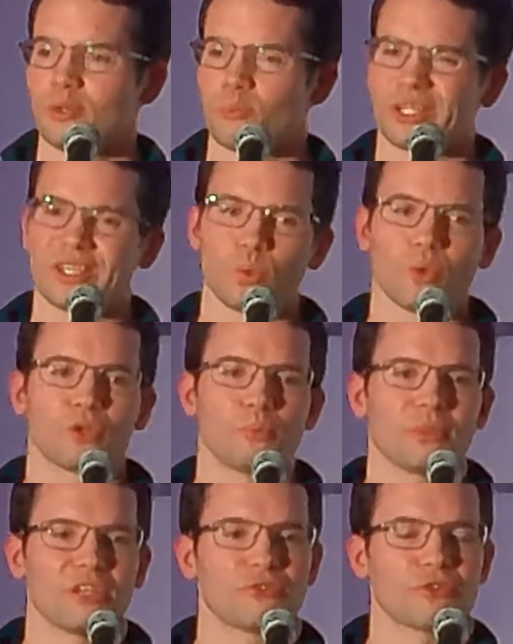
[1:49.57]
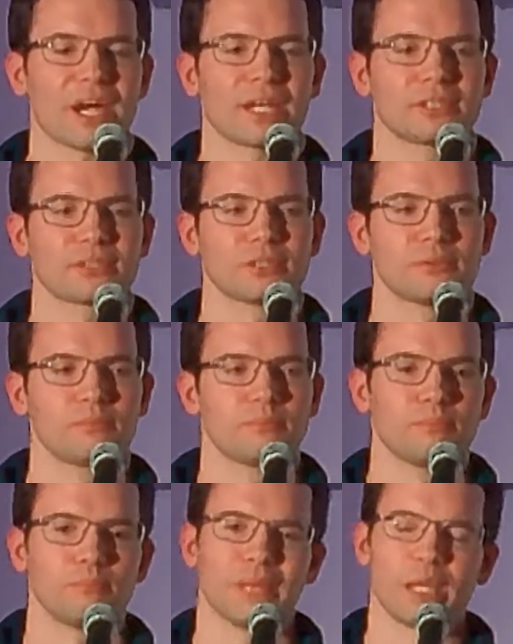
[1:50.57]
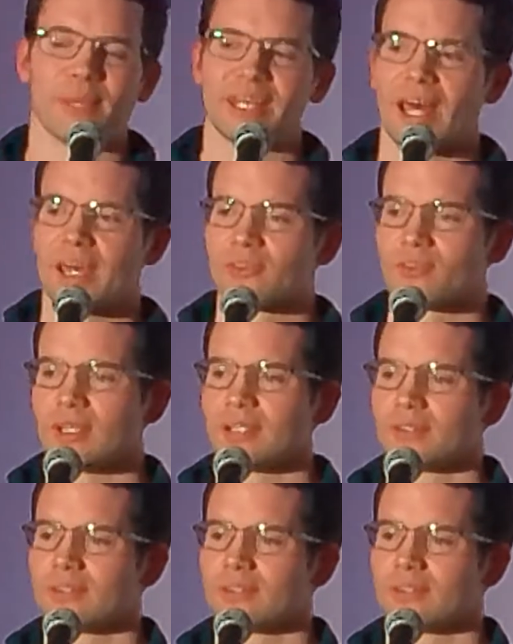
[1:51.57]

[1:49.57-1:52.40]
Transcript: But it wouldn't be fresh. Maybe that's it.